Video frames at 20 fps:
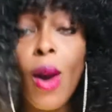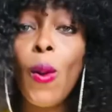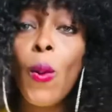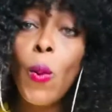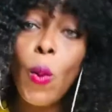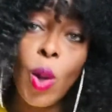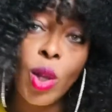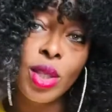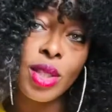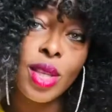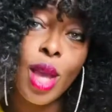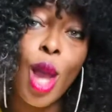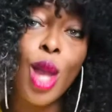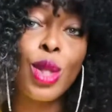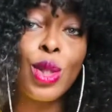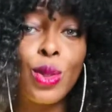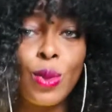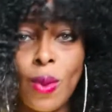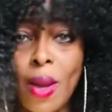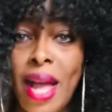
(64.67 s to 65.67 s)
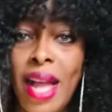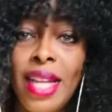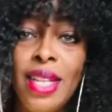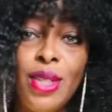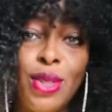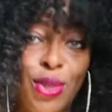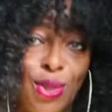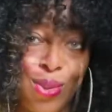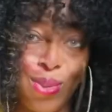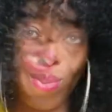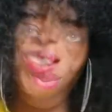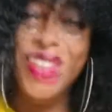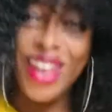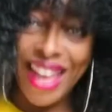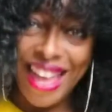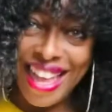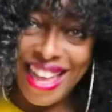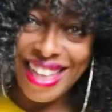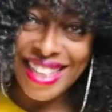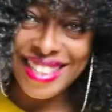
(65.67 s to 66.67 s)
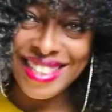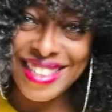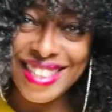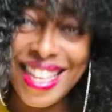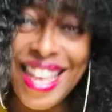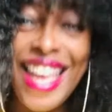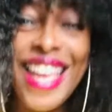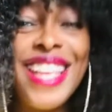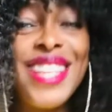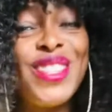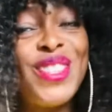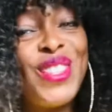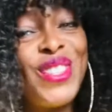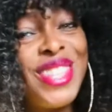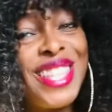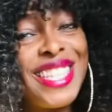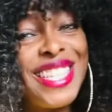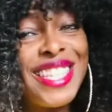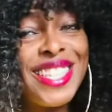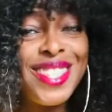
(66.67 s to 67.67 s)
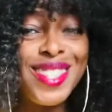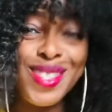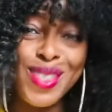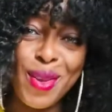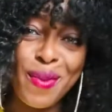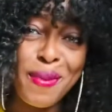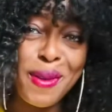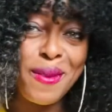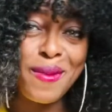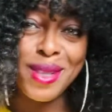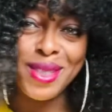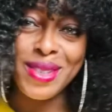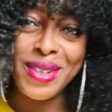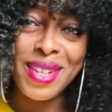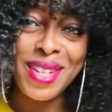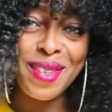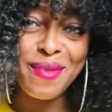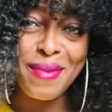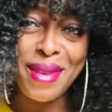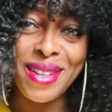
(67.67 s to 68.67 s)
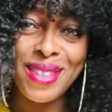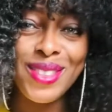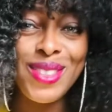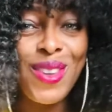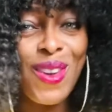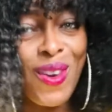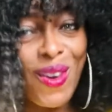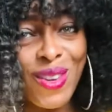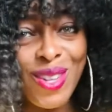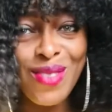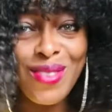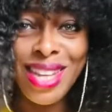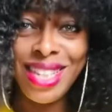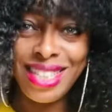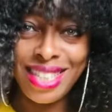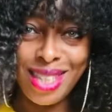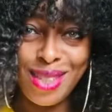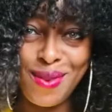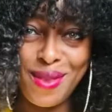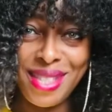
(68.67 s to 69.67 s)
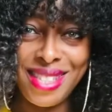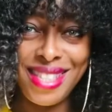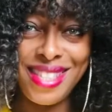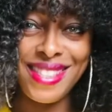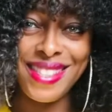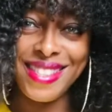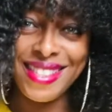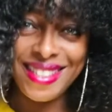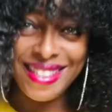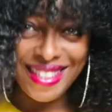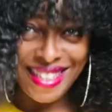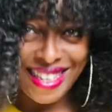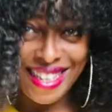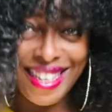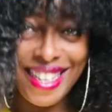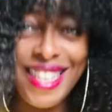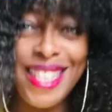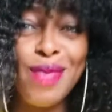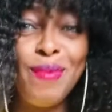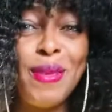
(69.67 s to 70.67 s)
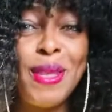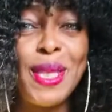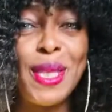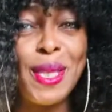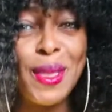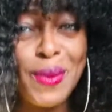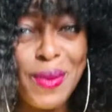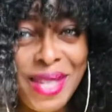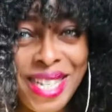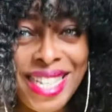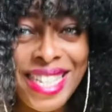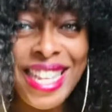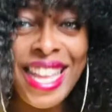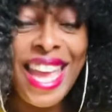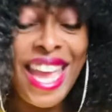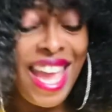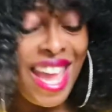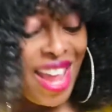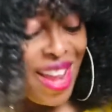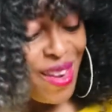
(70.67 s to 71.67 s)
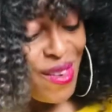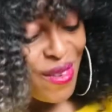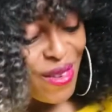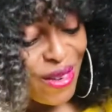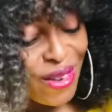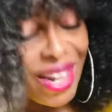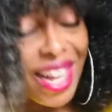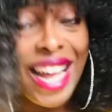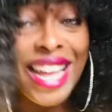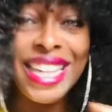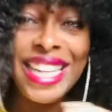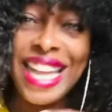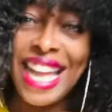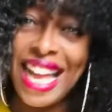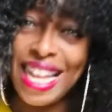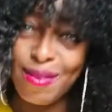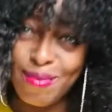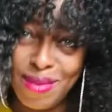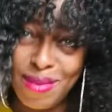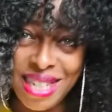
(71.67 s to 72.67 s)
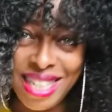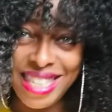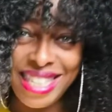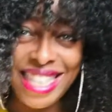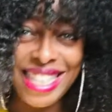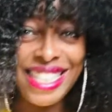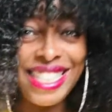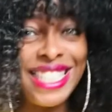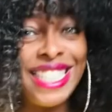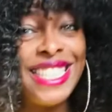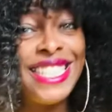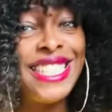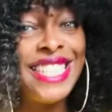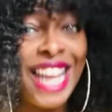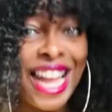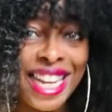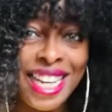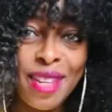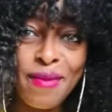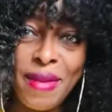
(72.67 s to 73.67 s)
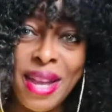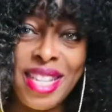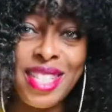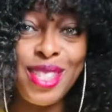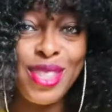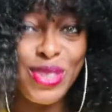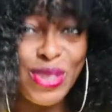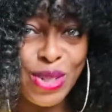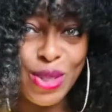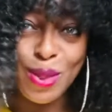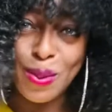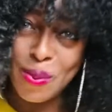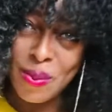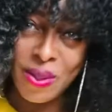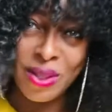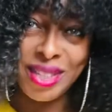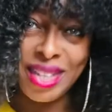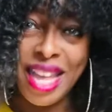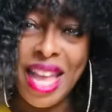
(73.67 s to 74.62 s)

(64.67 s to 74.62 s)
What do I do, guys? So this is the topic we're talking about on Wine Chats Wednesdays today. He's between a rock and a hard place. He's in a dilemma, a serious one.